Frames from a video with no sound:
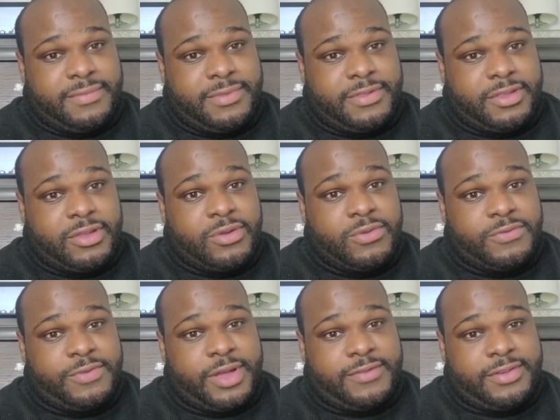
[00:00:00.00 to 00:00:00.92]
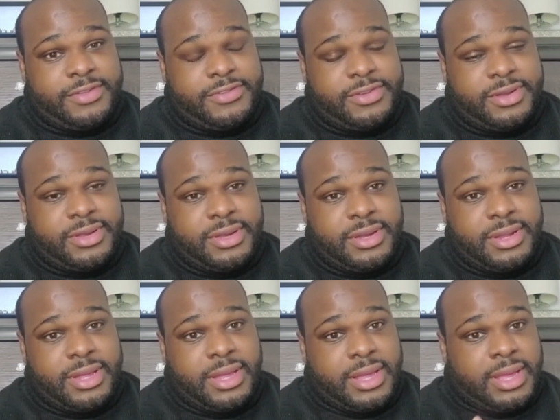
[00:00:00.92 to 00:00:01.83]
so you lose $500,
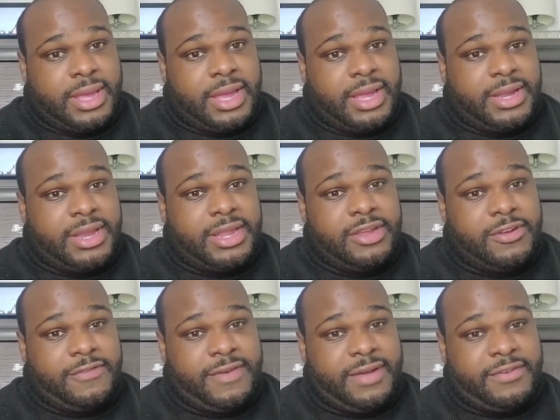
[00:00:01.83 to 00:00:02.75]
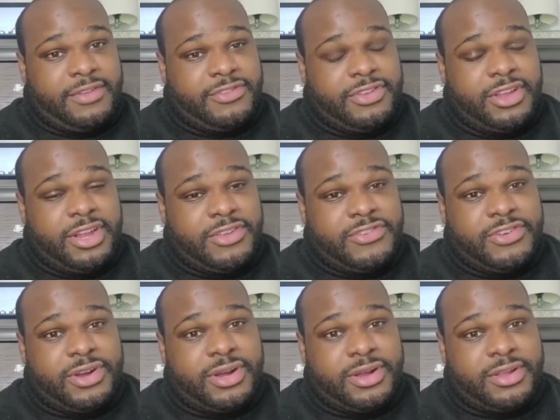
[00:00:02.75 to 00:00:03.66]
and then you're $500
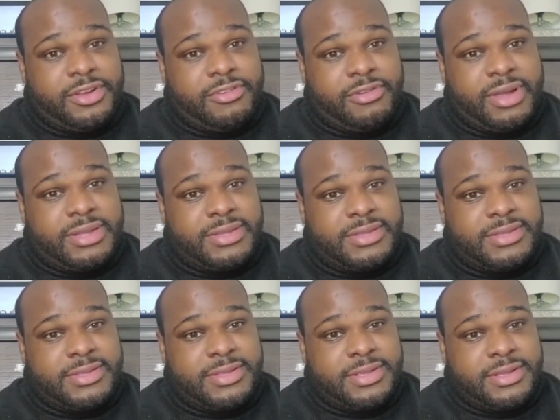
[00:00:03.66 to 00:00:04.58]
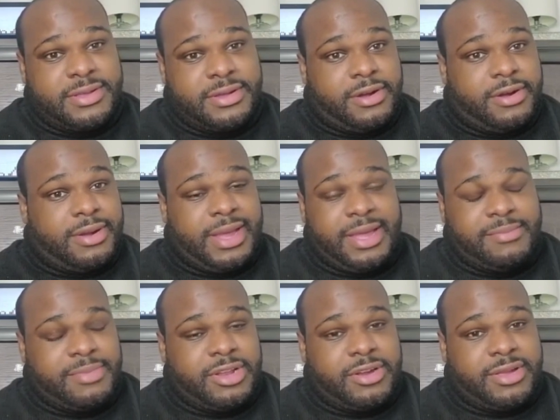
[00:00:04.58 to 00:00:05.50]
short on your rent or
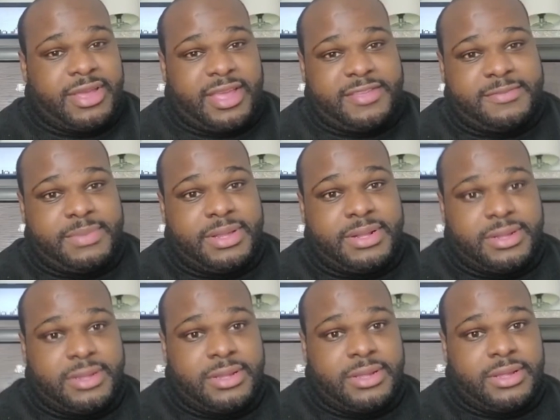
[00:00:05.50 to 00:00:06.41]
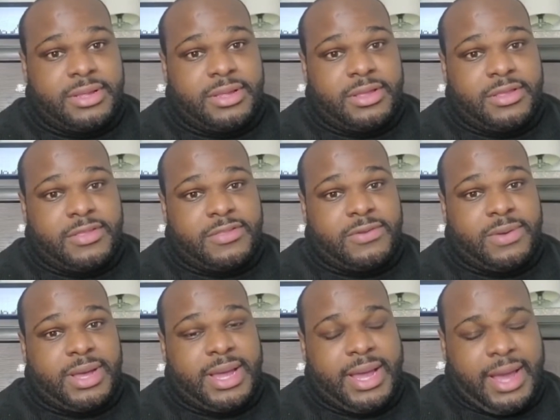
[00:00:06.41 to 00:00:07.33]
light bill or gas bill. So
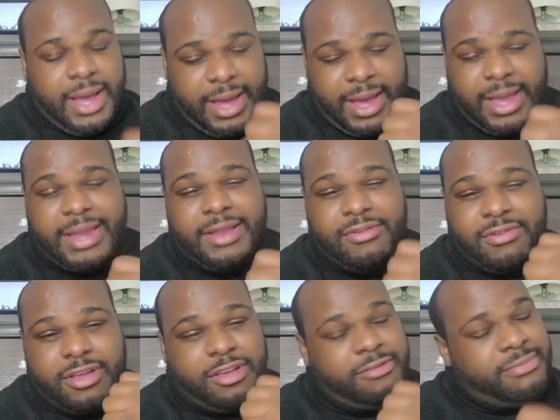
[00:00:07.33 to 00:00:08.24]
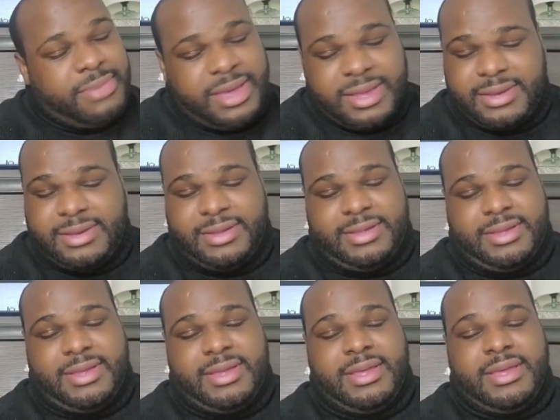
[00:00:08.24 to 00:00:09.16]
I highly recommend,
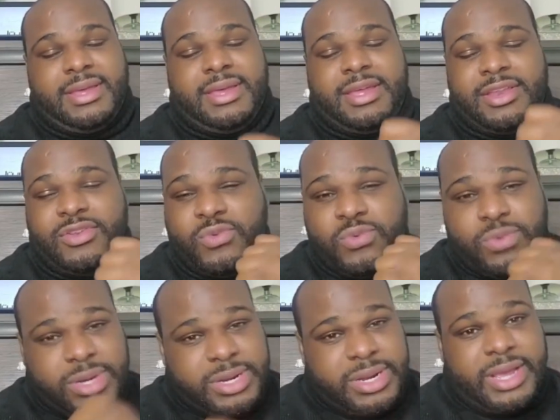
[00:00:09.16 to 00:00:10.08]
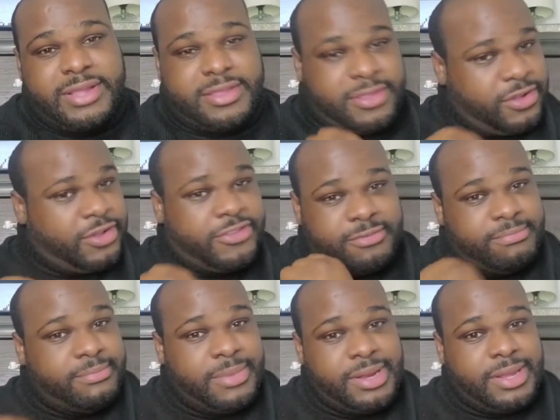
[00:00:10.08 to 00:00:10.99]
do not touch
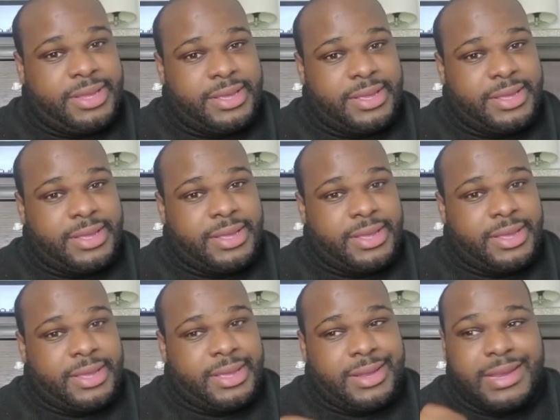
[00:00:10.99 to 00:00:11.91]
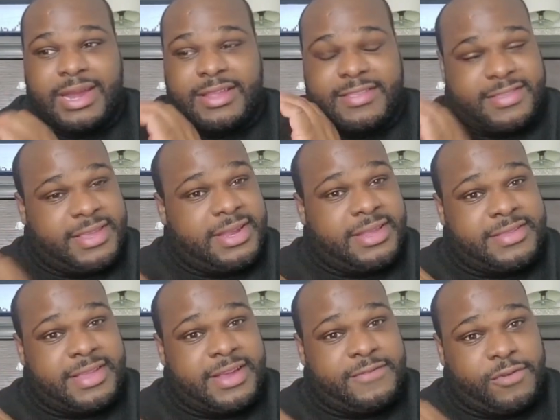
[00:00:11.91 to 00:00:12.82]
money that is set
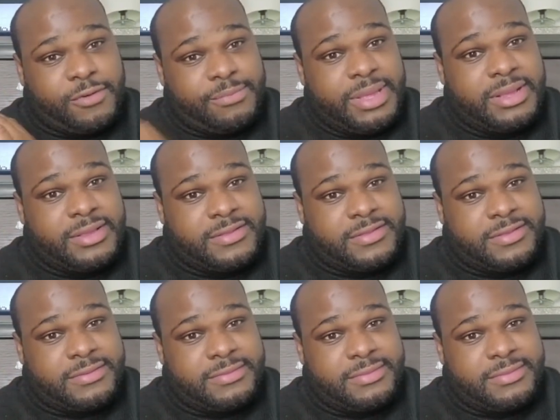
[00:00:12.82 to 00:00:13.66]
aside for bills.